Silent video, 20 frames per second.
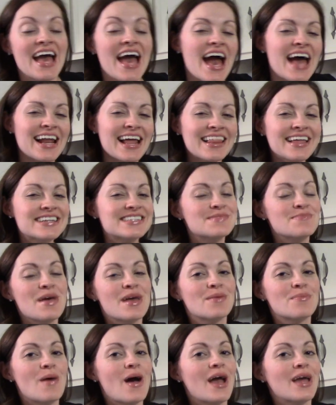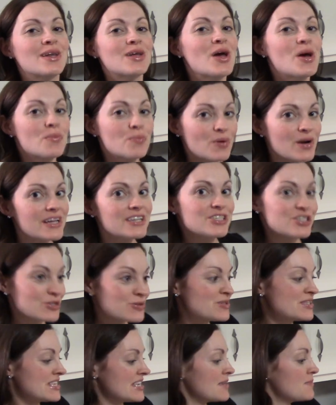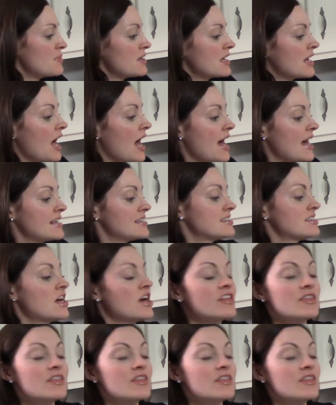And I like to make mine pretty juicy because